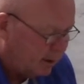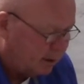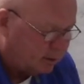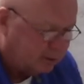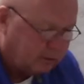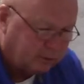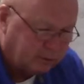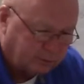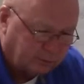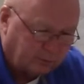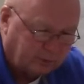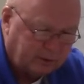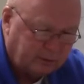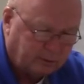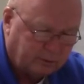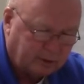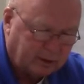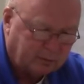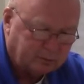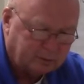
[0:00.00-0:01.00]

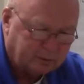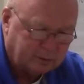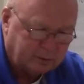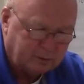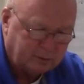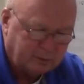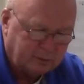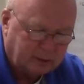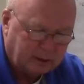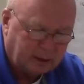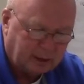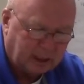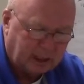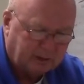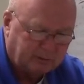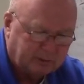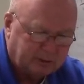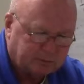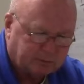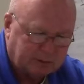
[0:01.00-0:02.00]
220-102,
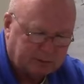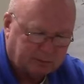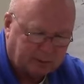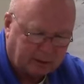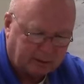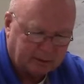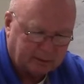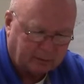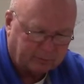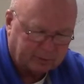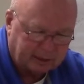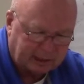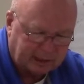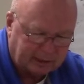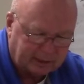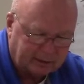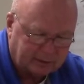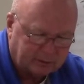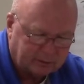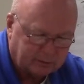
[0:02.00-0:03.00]
which we probably don't get
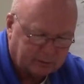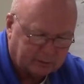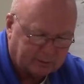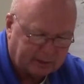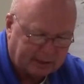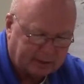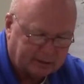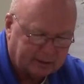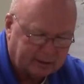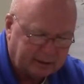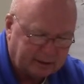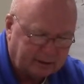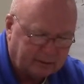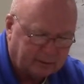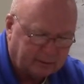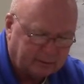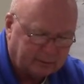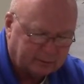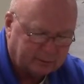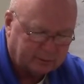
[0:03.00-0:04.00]
into around
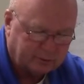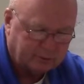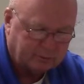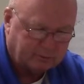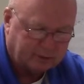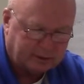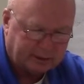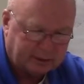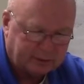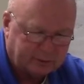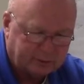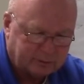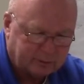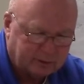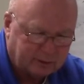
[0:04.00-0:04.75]
here too much.